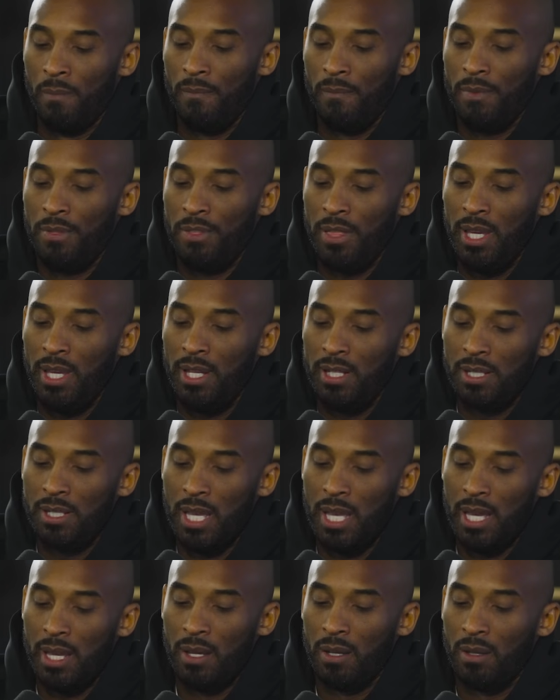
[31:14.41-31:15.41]
things
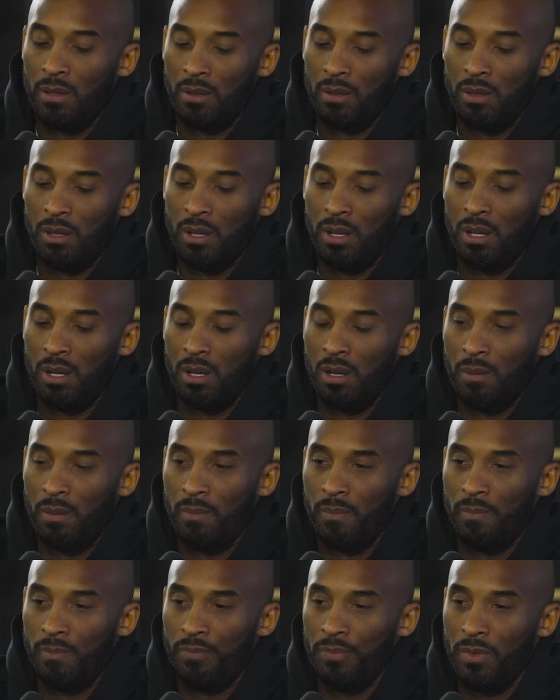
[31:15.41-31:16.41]
that
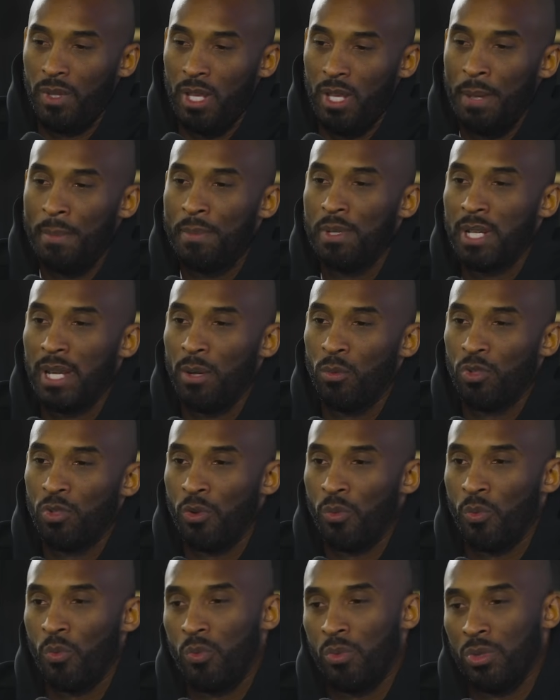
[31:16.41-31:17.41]
MJ
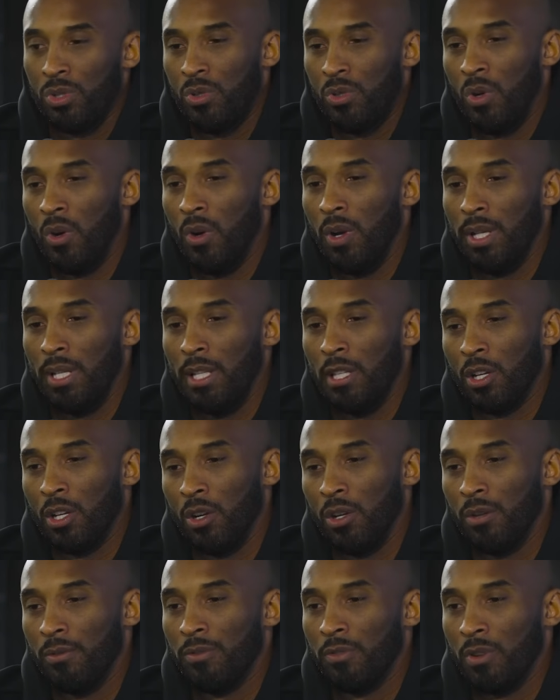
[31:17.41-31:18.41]
was doing, he
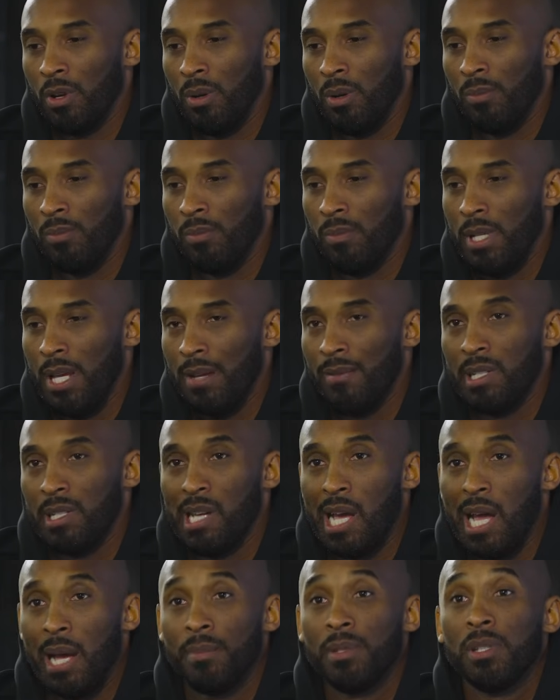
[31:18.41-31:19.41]
learned from David
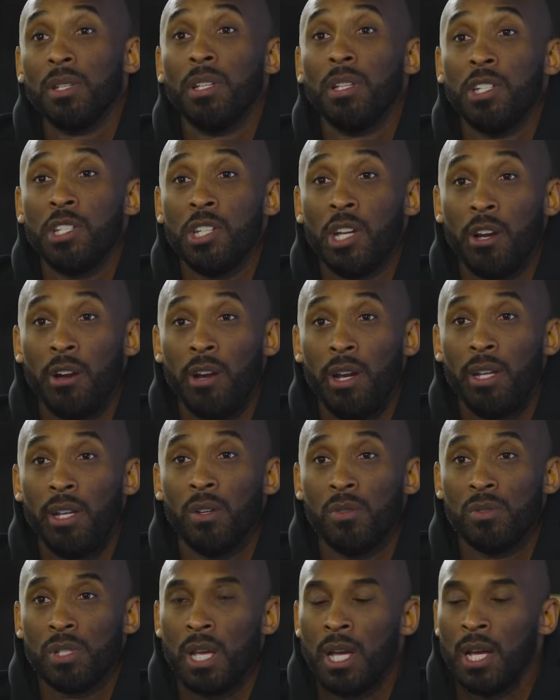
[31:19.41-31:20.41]
Thompson and Jerry and
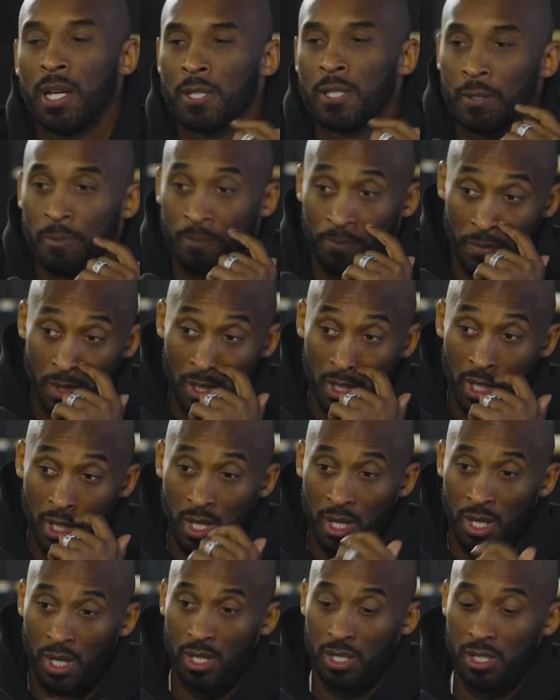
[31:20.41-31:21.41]
those guys.
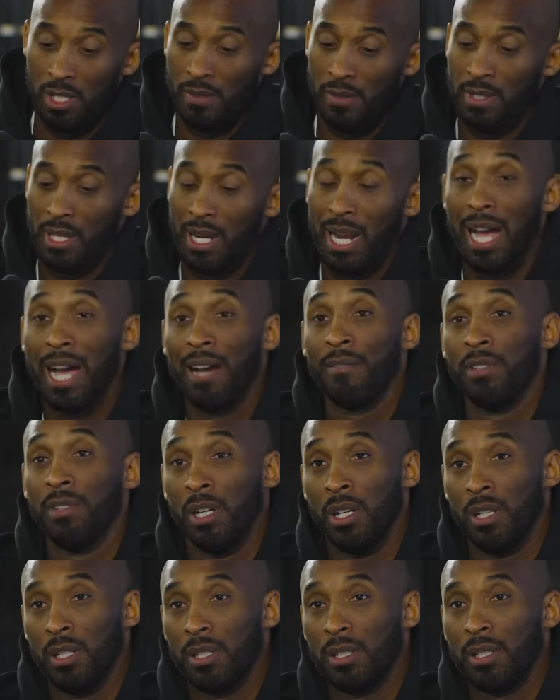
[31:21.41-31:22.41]
Stuff that I've
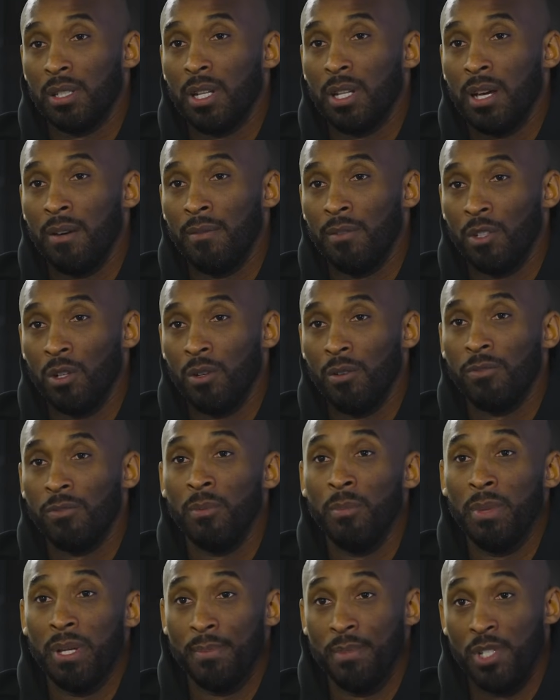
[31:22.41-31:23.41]
done, I've learned
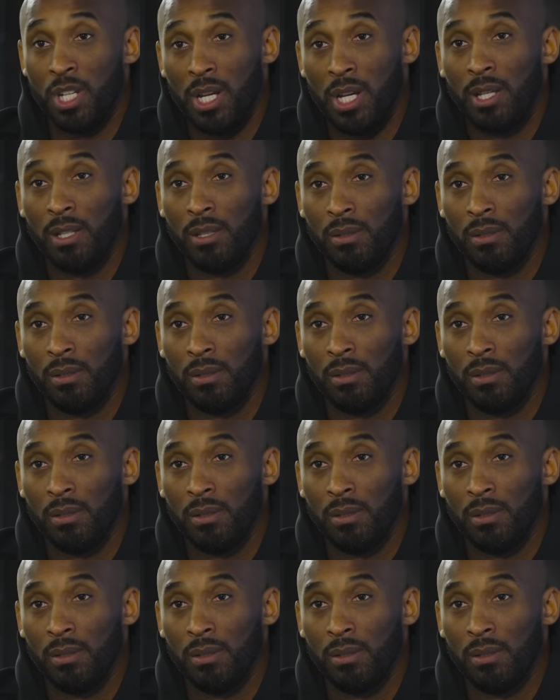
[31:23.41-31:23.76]
from MJ.